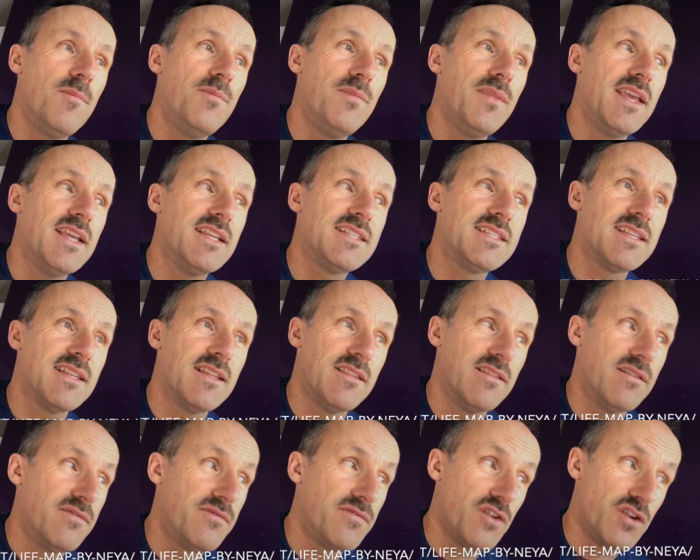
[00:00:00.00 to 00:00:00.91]
It's
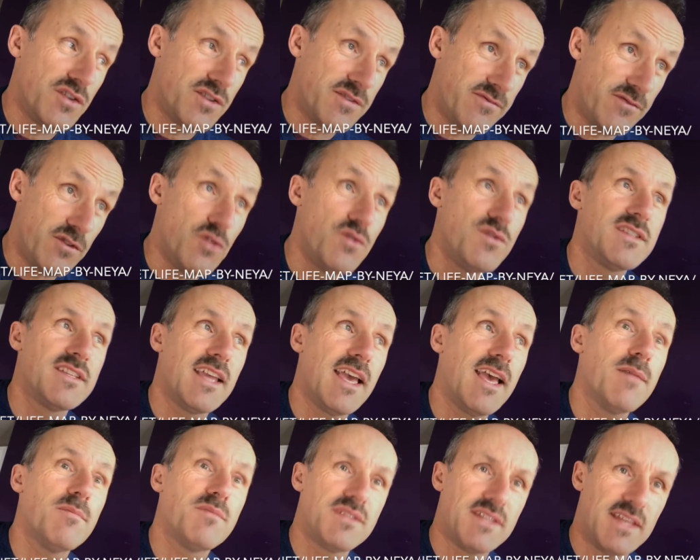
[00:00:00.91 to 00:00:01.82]
the first few
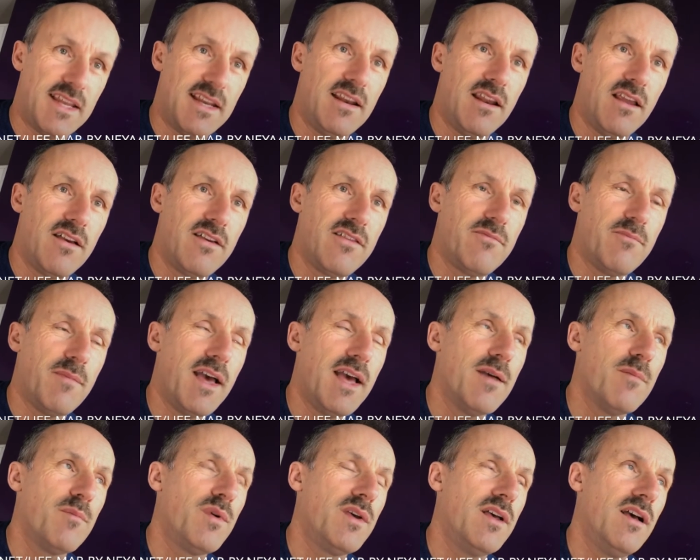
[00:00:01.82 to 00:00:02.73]
steps in Life
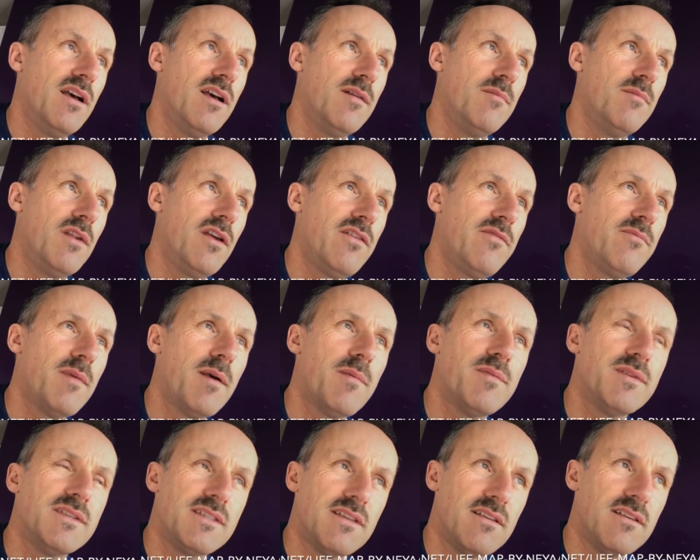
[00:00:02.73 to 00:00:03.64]
Map. Life
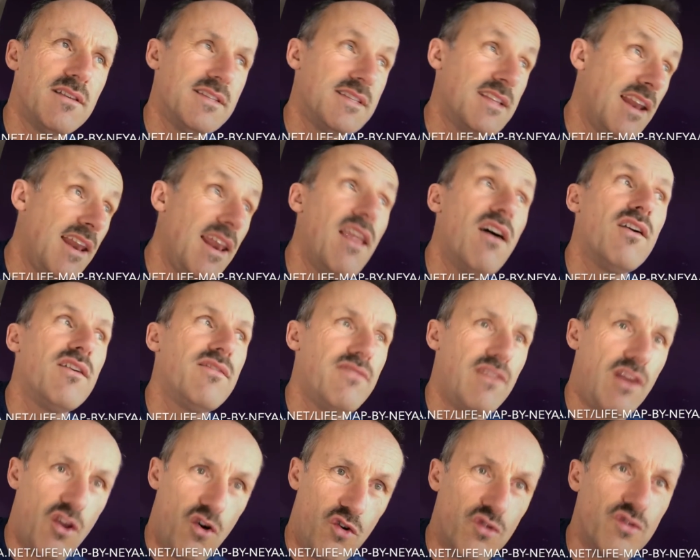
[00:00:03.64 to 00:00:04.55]
Map is a
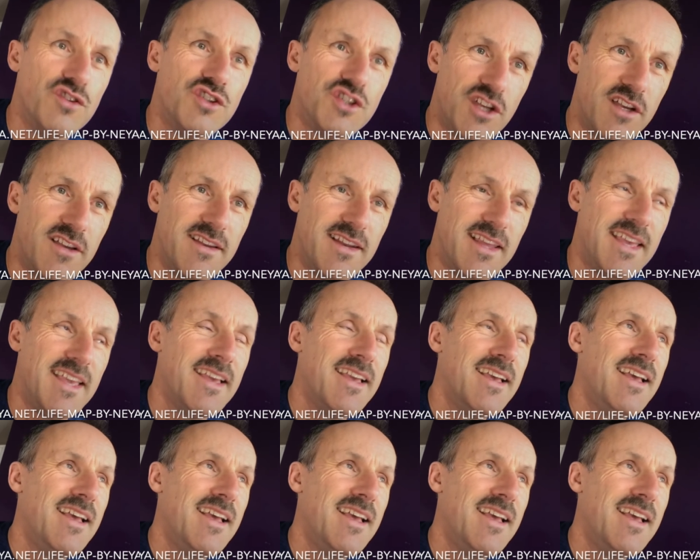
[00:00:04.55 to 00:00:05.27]
lifelong journey,